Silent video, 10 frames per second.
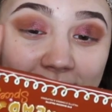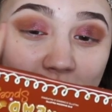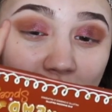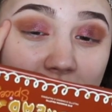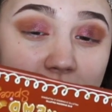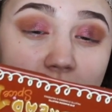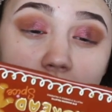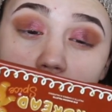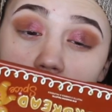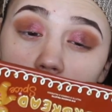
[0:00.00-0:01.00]
as always.
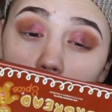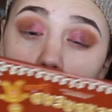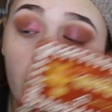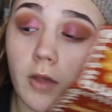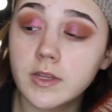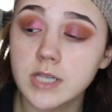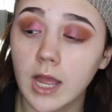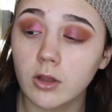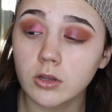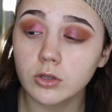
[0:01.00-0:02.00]
Oh my god, this
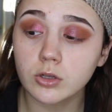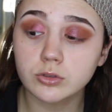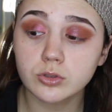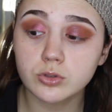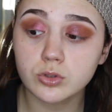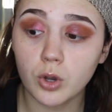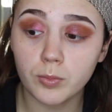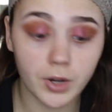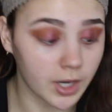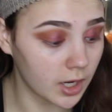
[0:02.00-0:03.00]
eye look looks
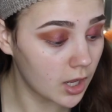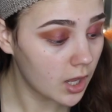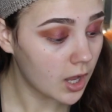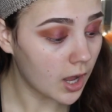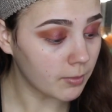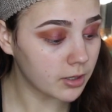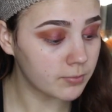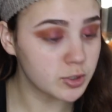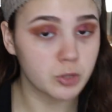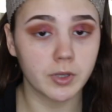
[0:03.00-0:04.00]
so pretty. I'm
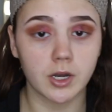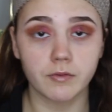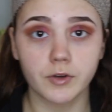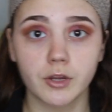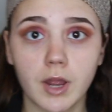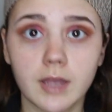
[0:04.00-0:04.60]
gonna be zooming in for you